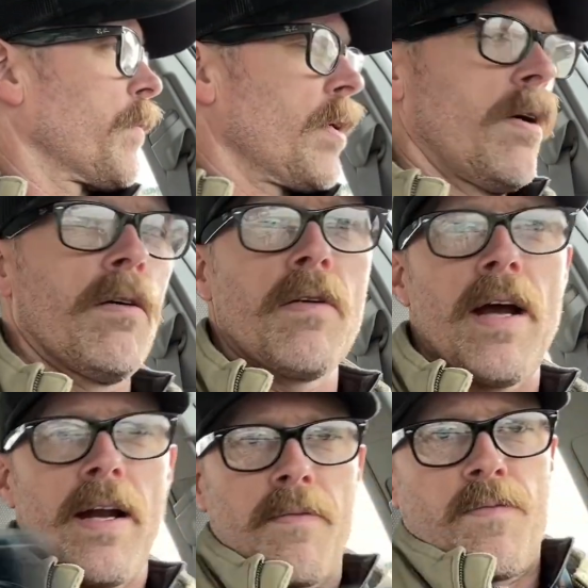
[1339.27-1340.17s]

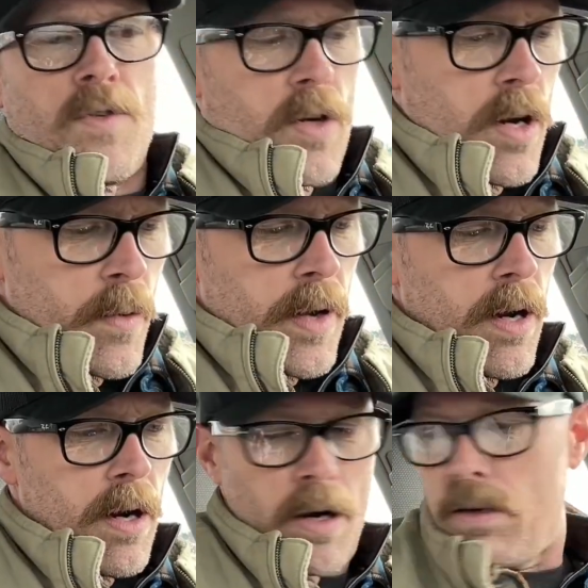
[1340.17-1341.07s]
Alrighty, so here we
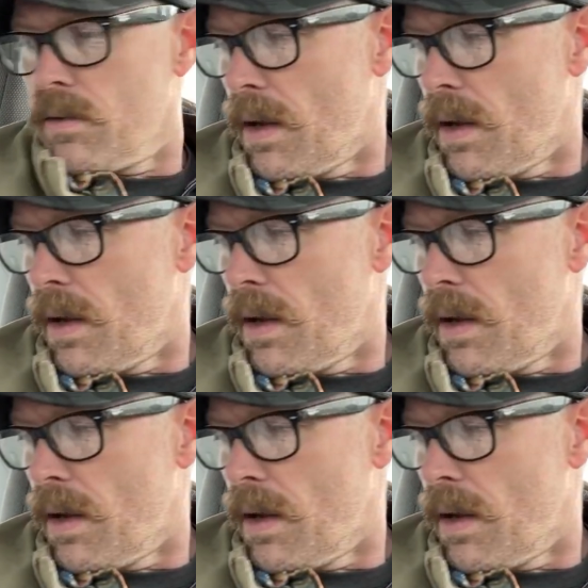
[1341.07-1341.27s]
are.